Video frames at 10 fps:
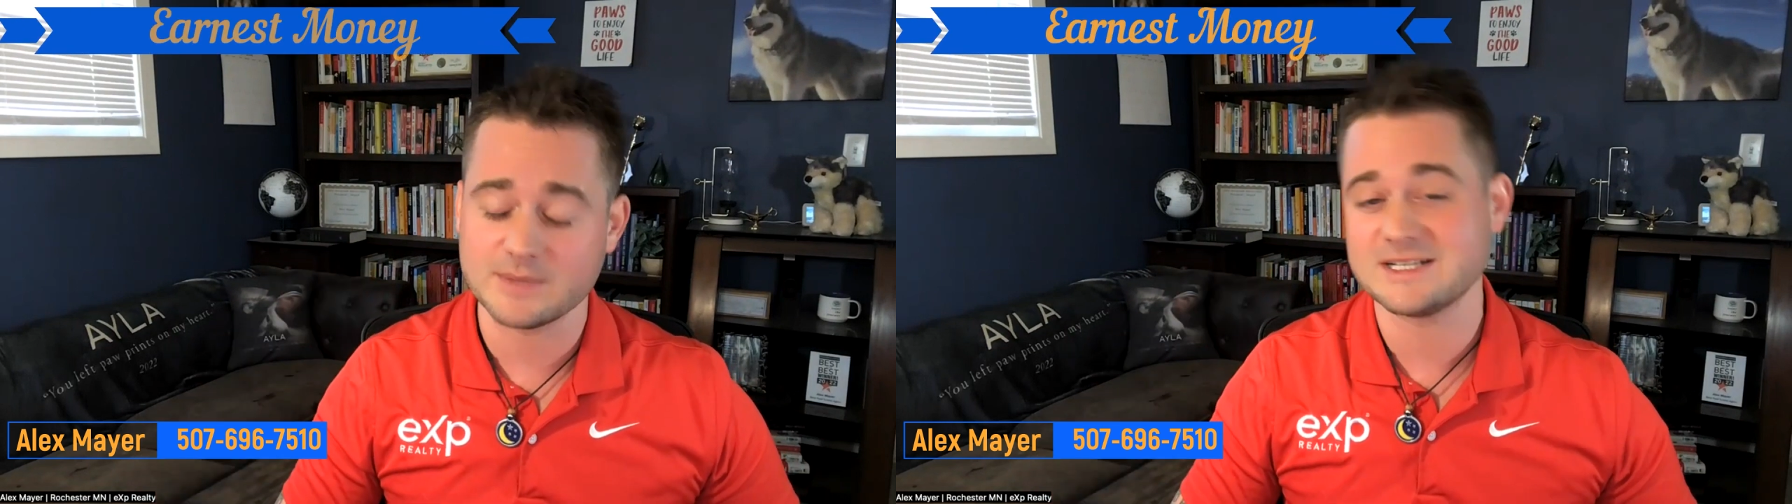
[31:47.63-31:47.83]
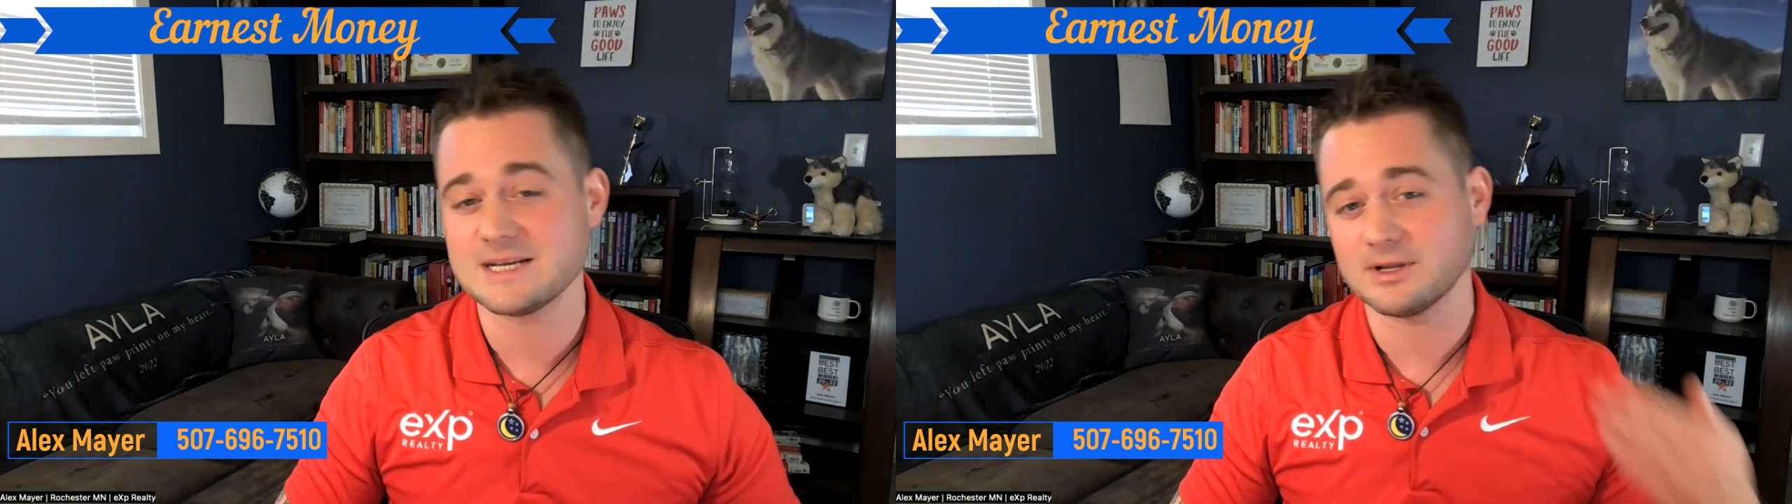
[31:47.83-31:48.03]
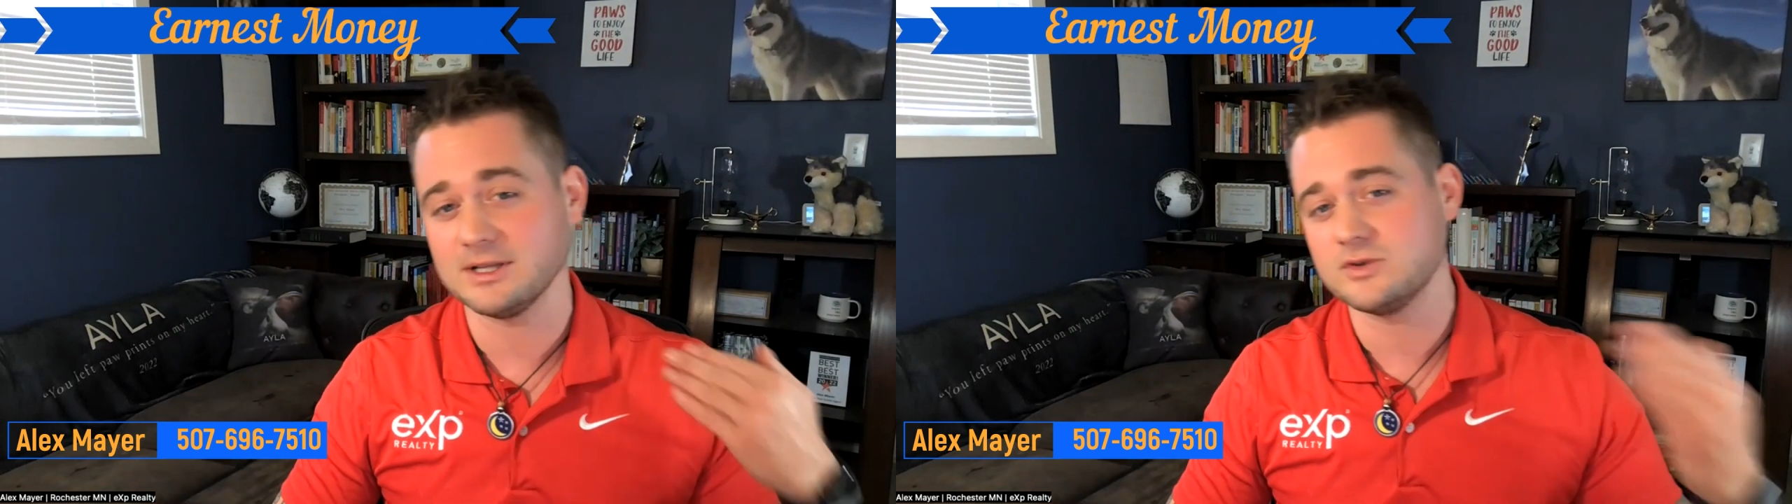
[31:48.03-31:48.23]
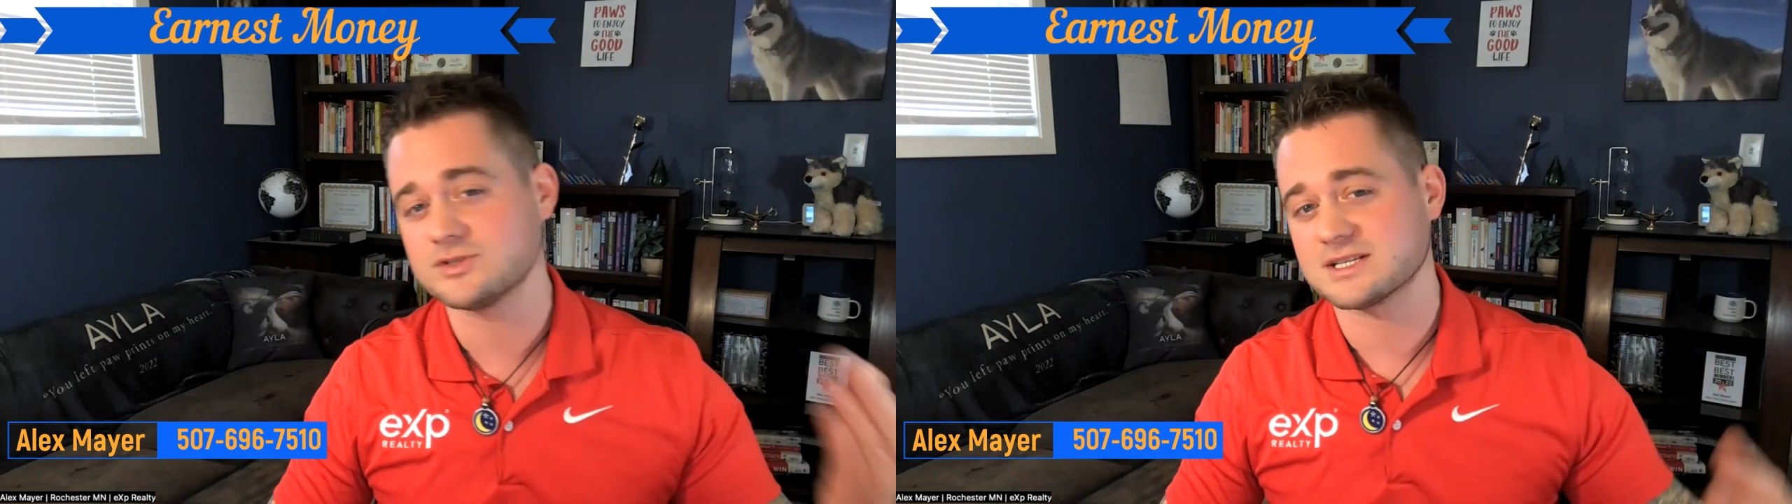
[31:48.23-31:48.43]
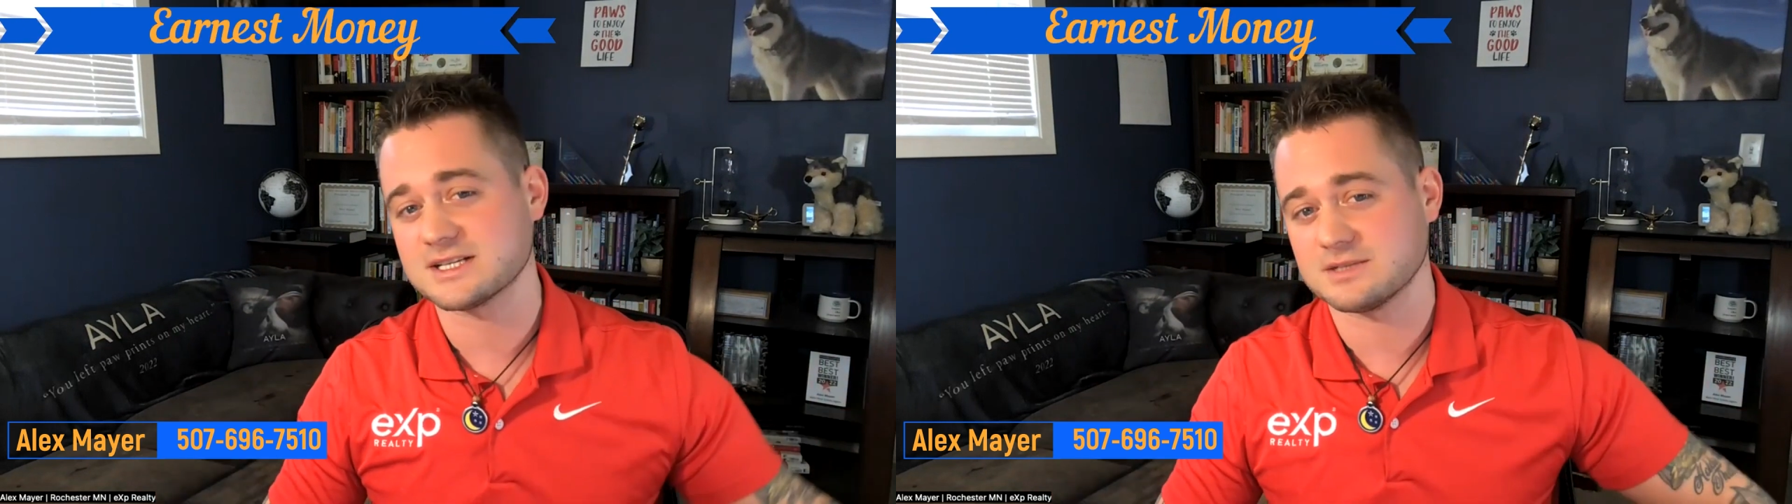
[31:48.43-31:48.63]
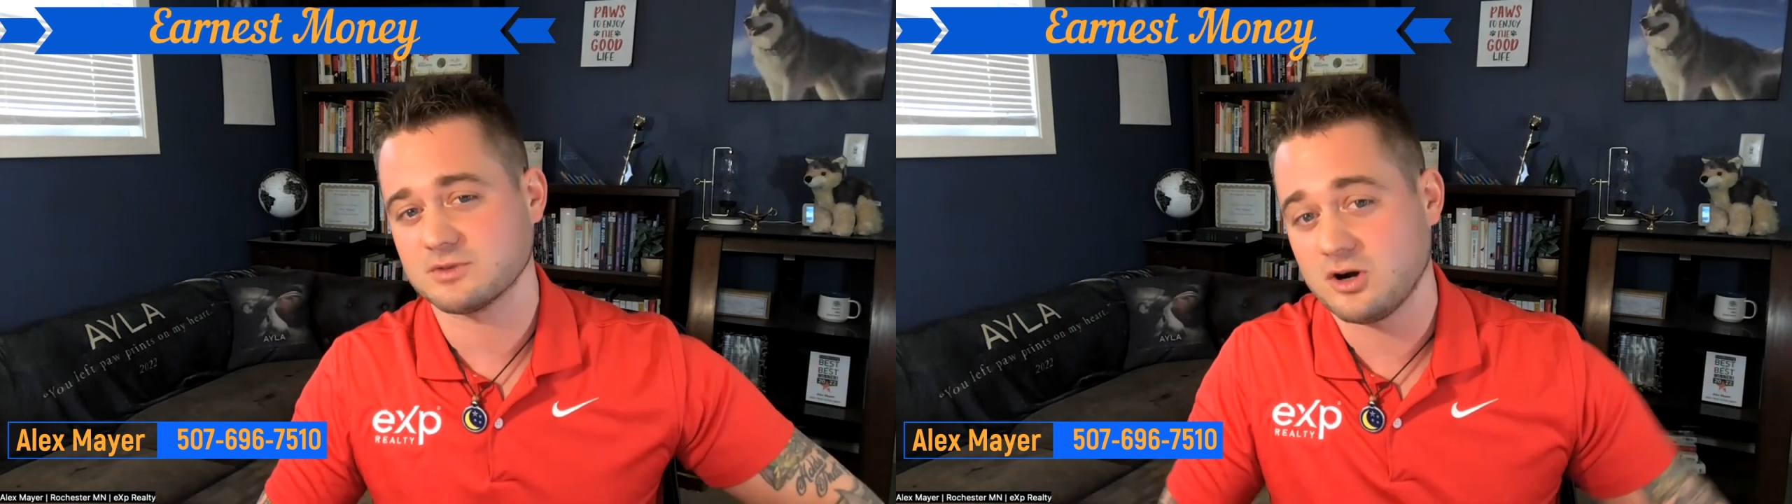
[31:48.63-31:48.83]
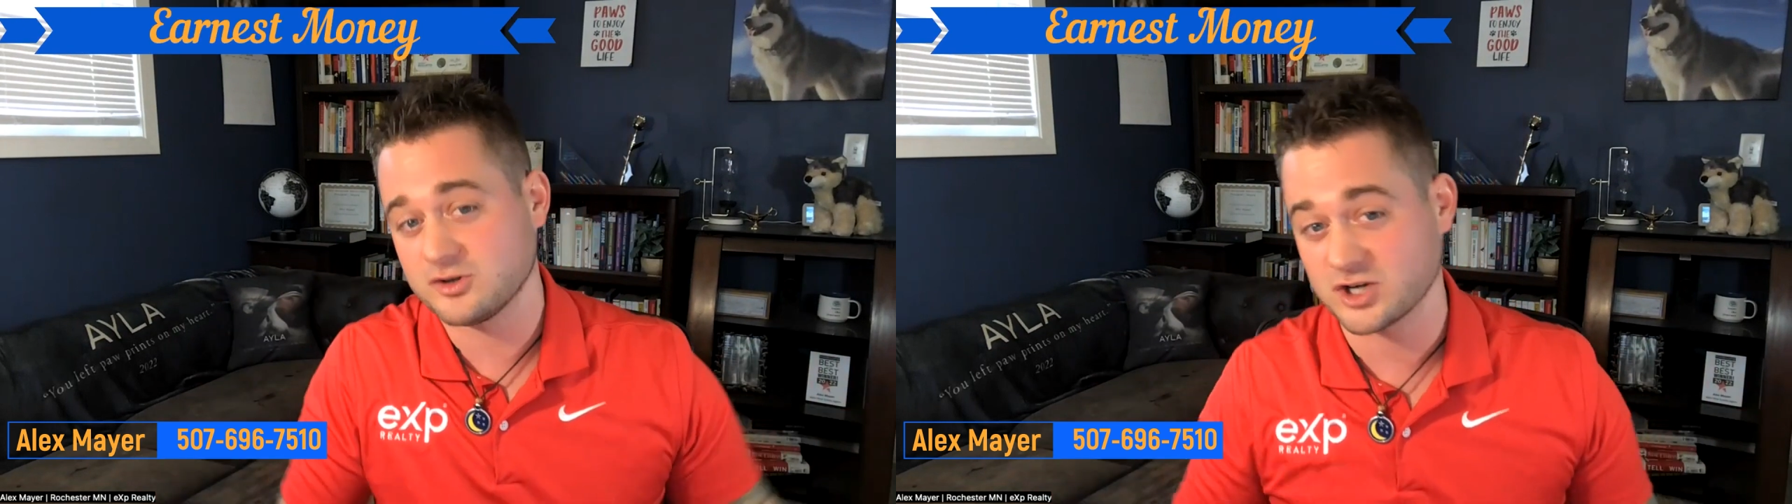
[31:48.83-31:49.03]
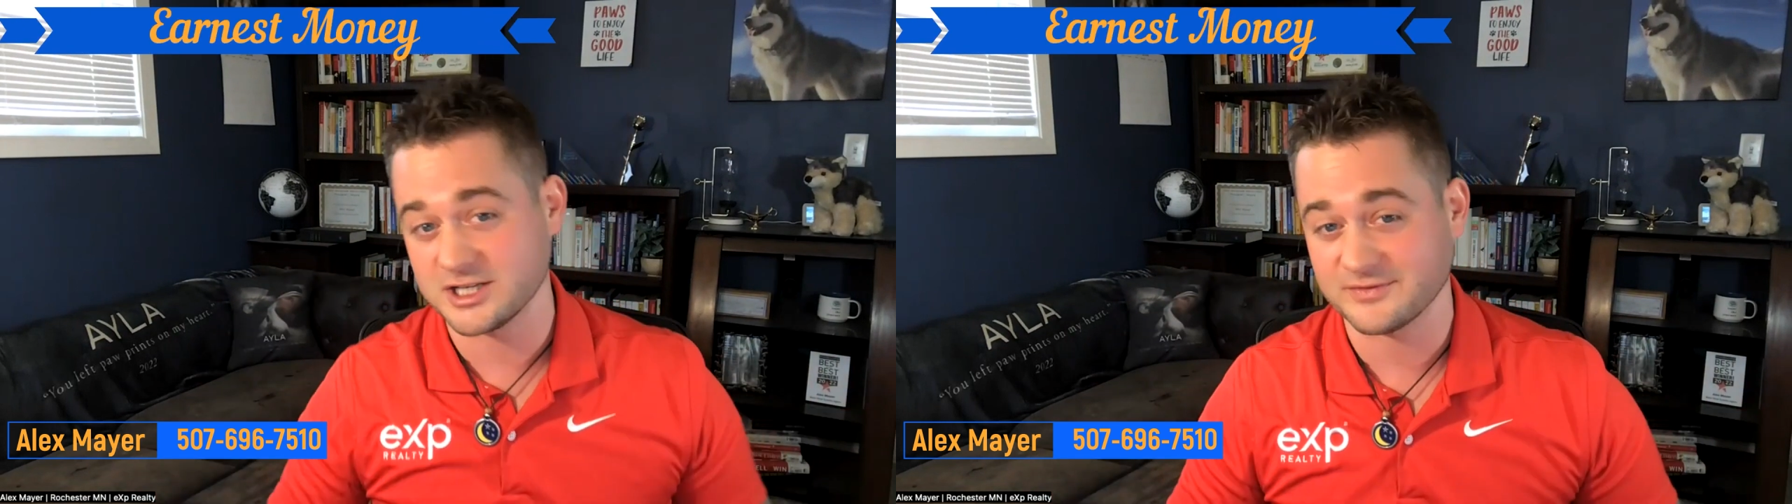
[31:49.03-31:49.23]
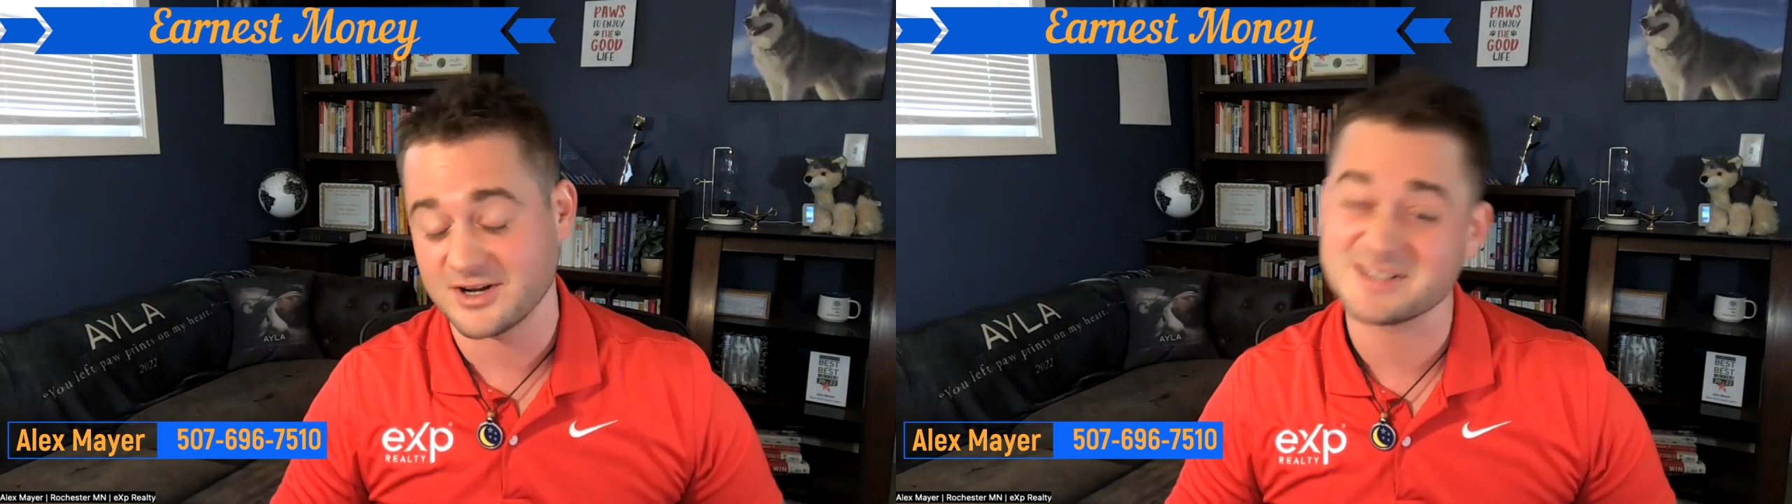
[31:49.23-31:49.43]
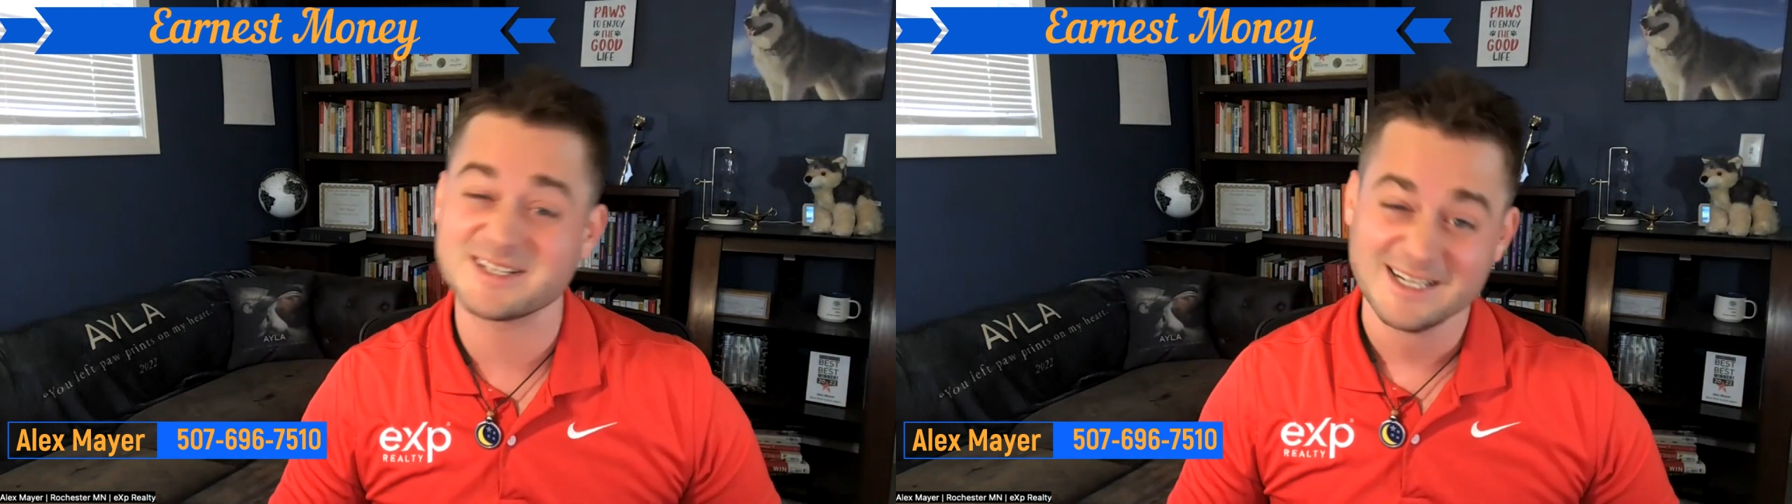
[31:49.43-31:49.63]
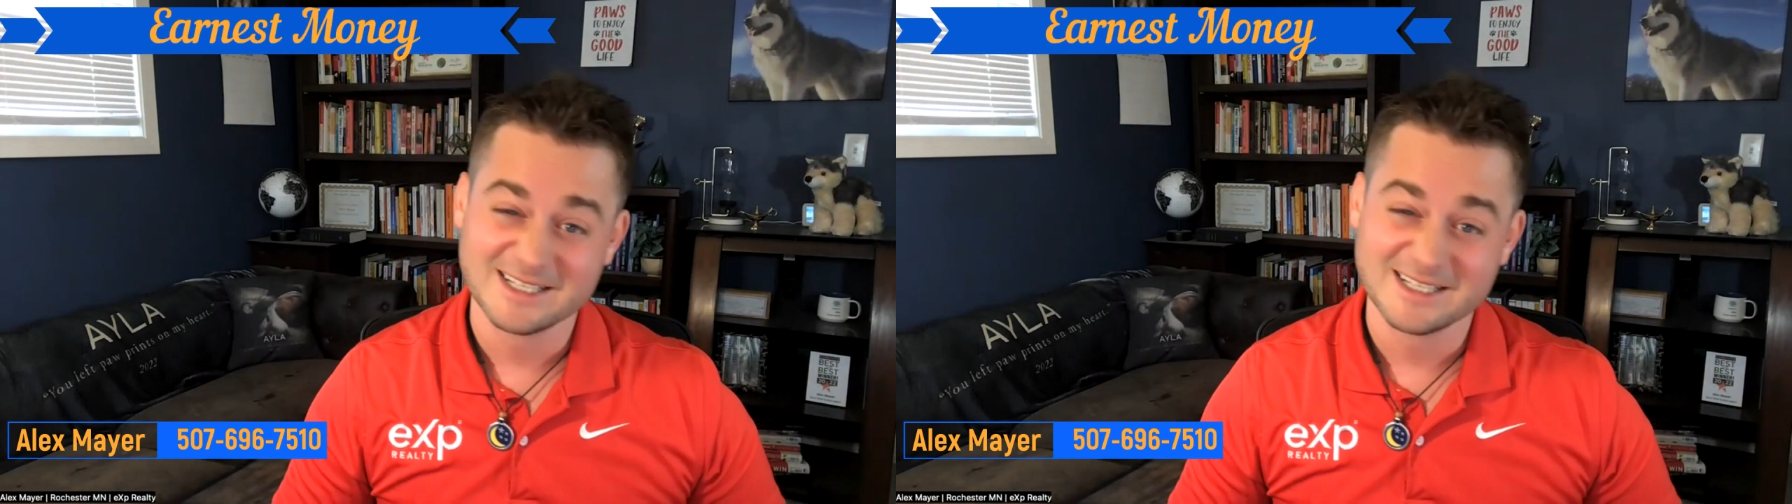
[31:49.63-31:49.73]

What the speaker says: We typically use a system called trust funds.